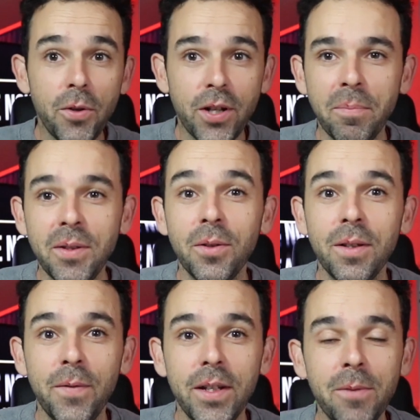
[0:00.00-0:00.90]
we jump into the
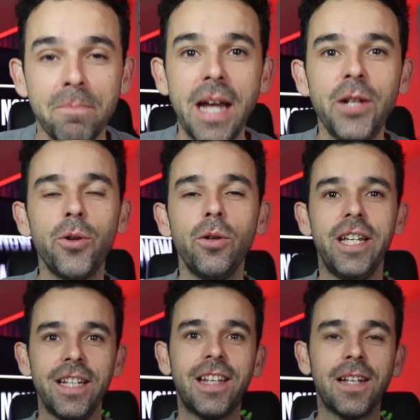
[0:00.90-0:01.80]
video, make sure you
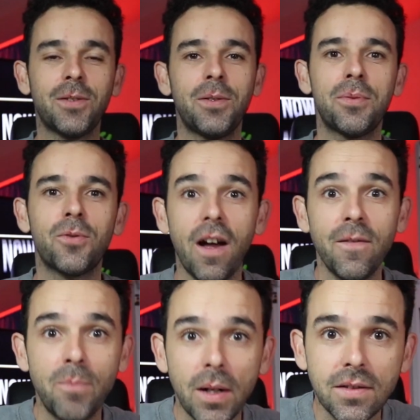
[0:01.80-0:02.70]
hit that
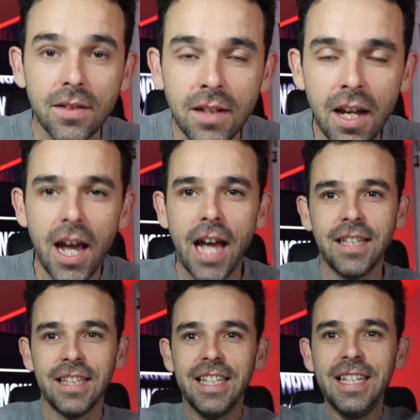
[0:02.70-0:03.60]
subscribe button
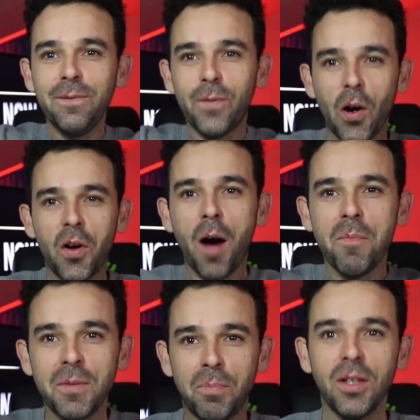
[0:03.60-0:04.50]
and leave a
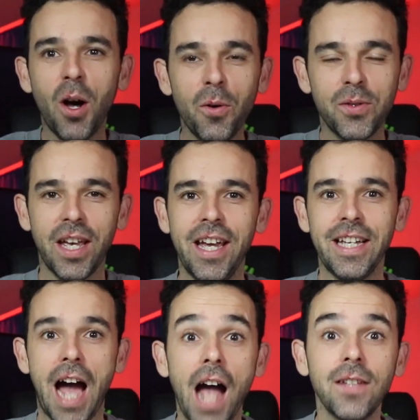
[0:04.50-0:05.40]
comment below
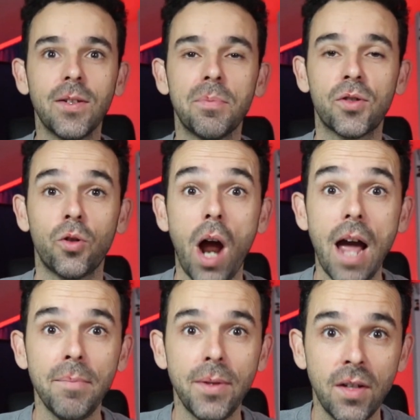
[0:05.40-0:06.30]
saying I
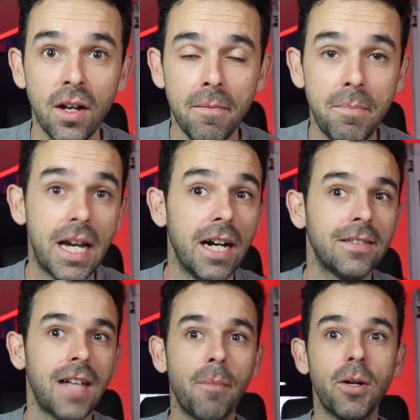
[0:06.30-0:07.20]
subscribed,
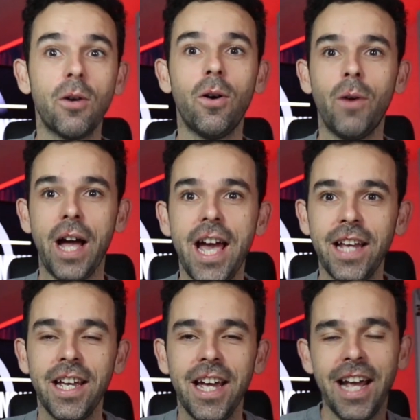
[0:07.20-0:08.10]
because I'm gonna go
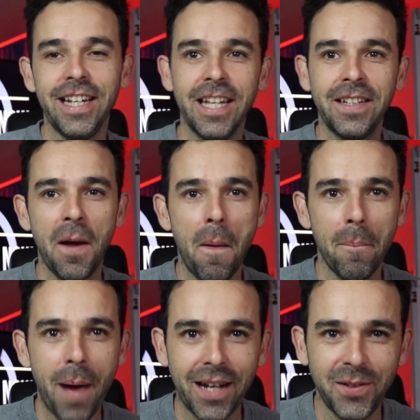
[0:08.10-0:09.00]
ahead and get
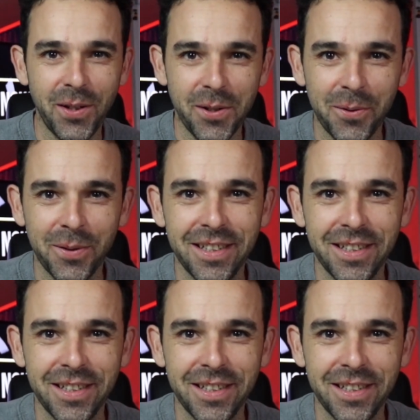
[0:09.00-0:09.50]
back to you.